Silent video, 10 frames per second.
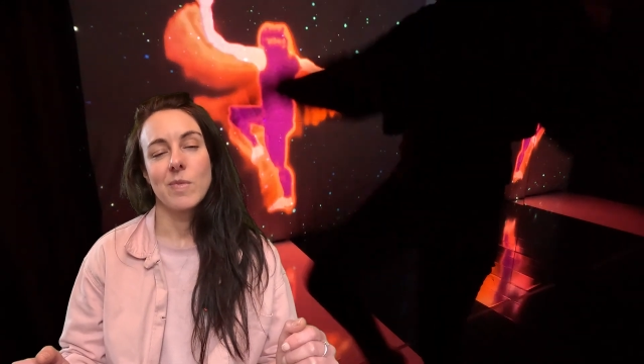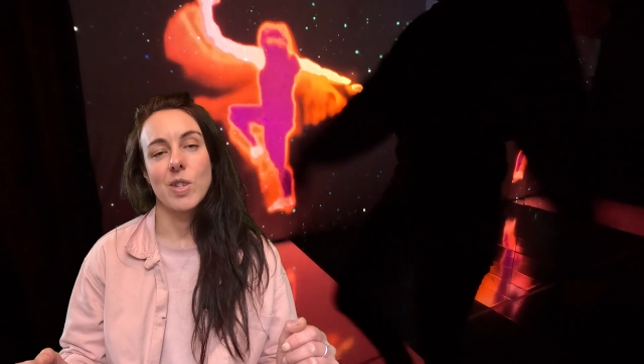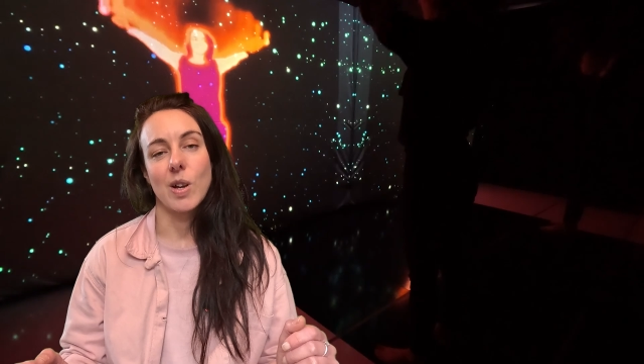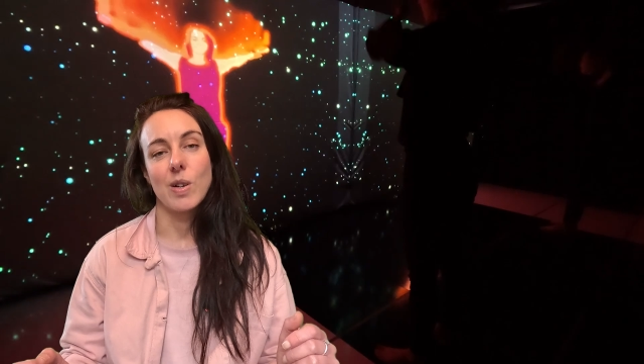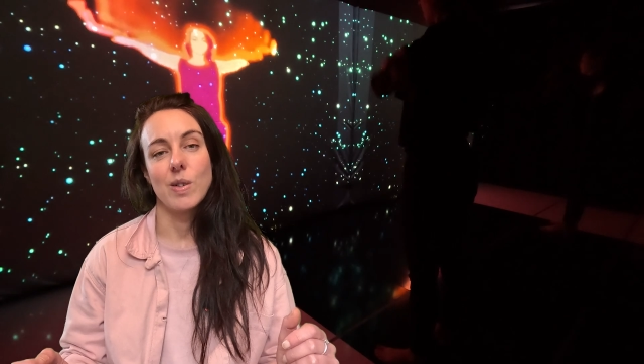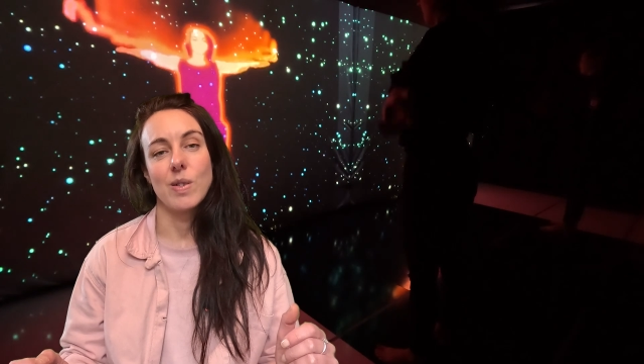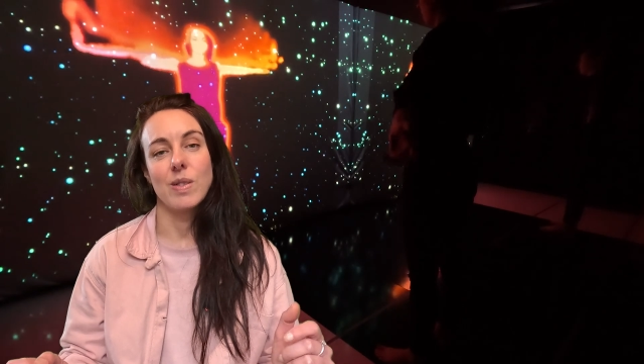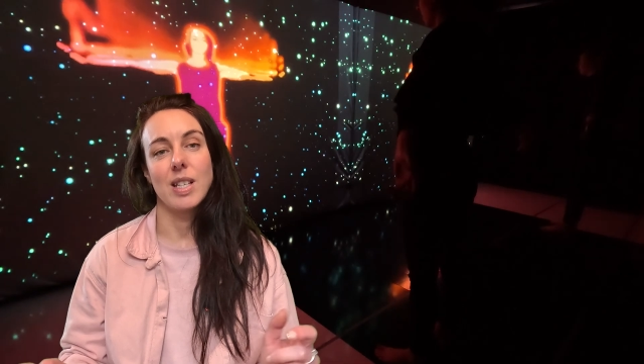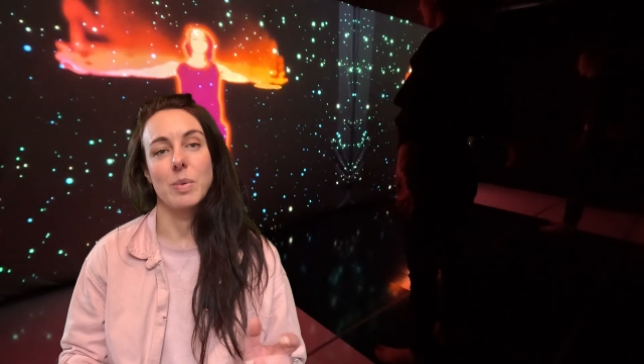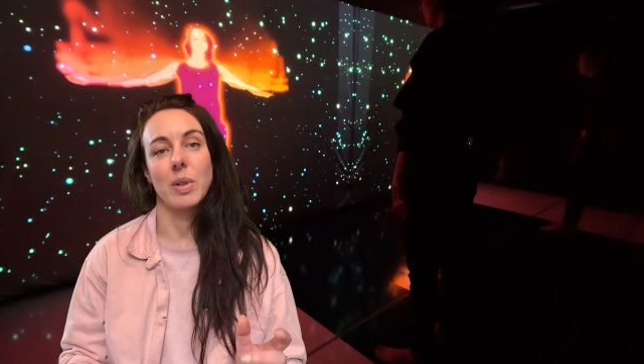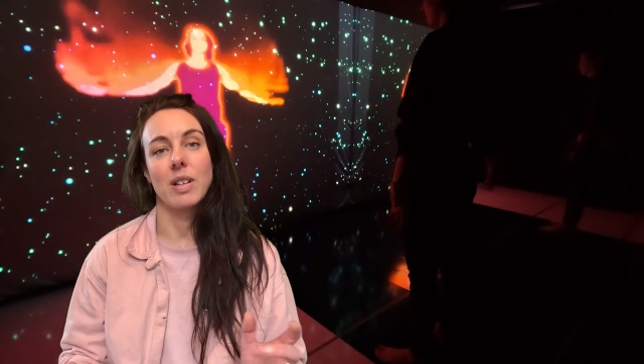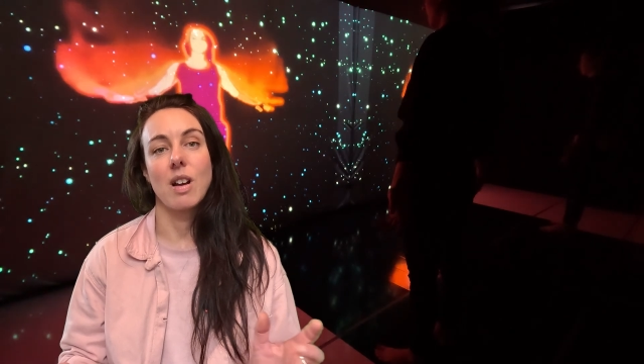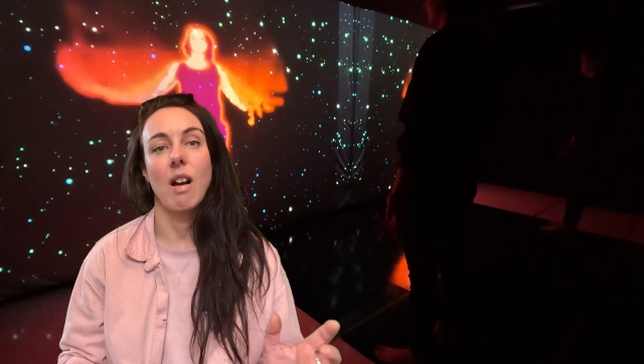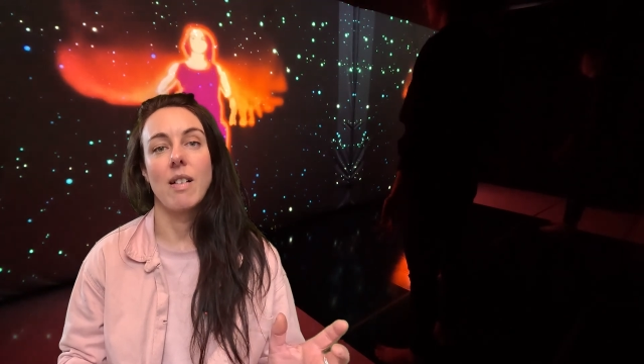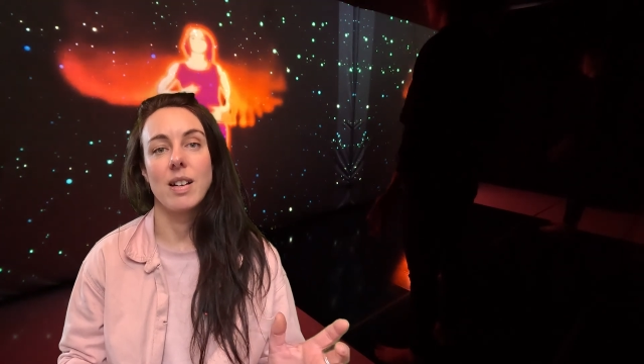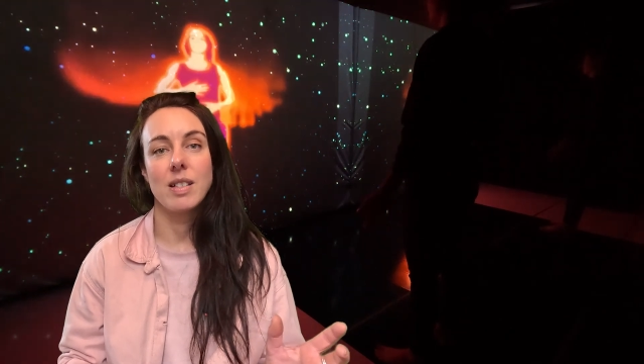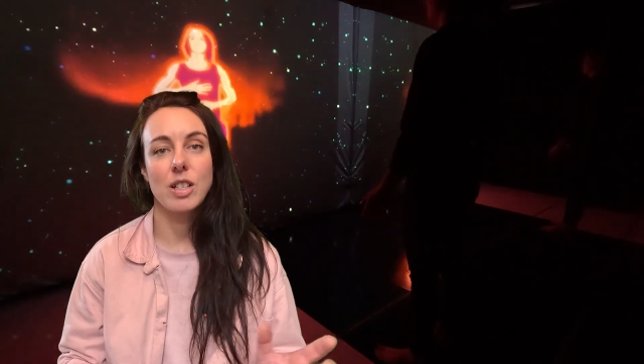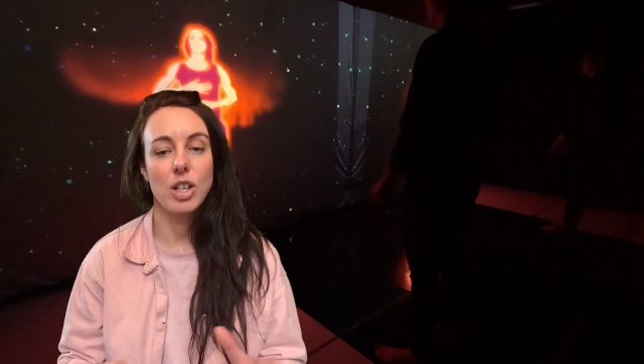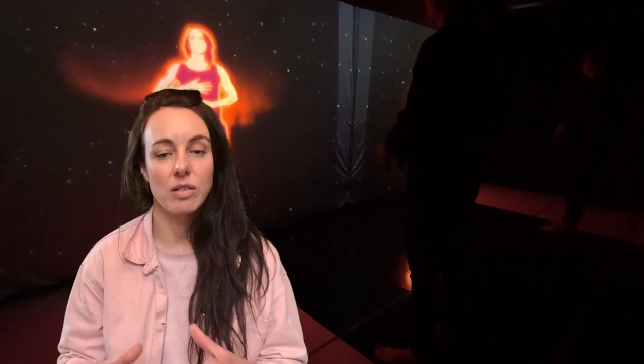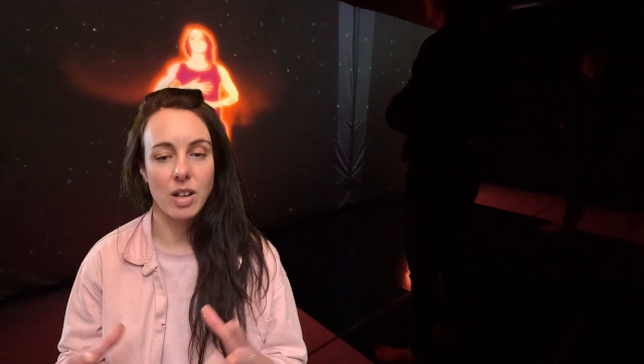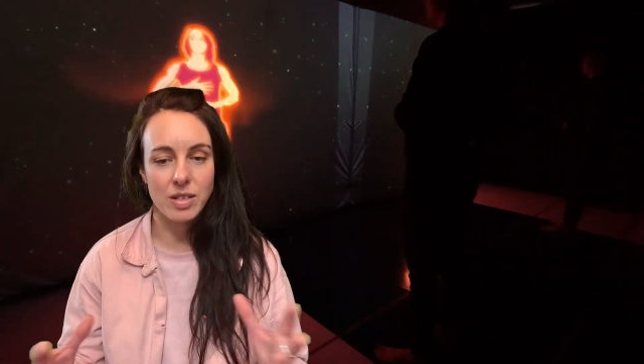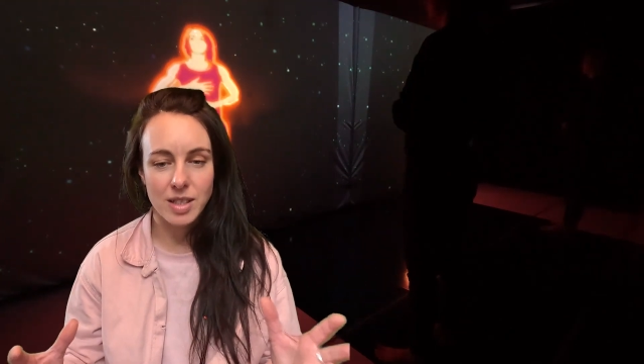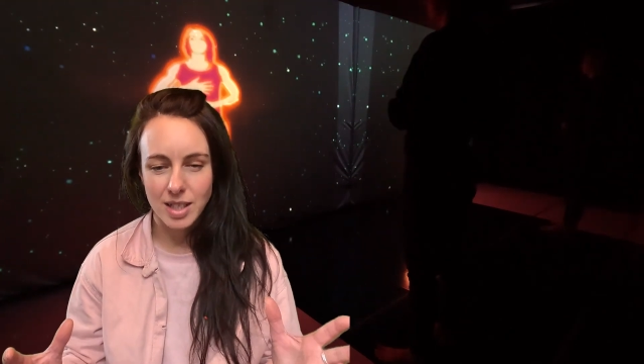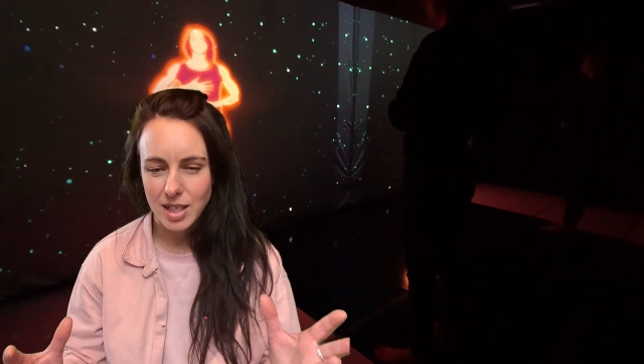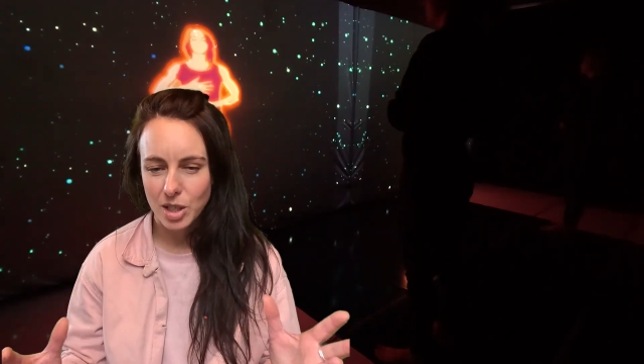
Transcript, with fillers: So these will encourage curiosity